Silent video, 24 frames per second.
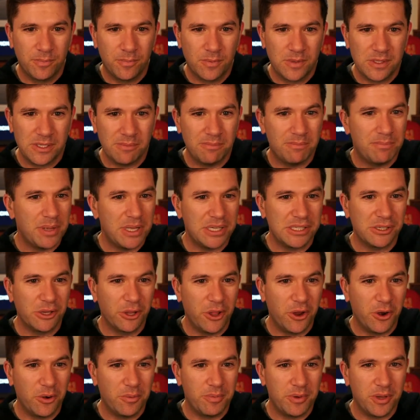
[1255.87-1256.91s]
Some pistol
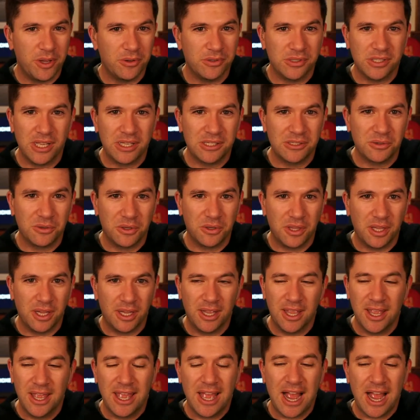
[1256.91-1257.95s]
RPOs, that sort of thing.
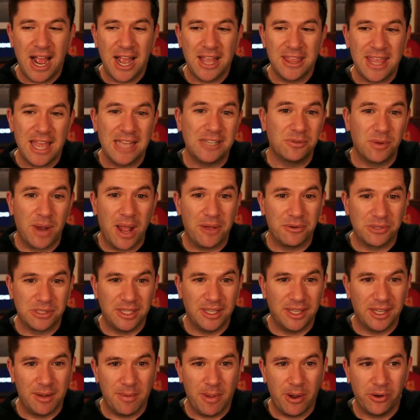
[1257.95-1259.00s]
That's what I was
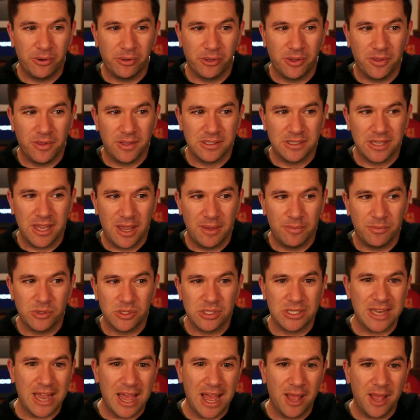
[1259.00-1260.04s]
thinking about early in this game, was
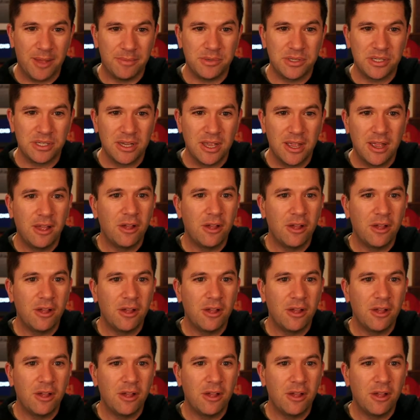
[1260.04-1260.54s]
Dobbs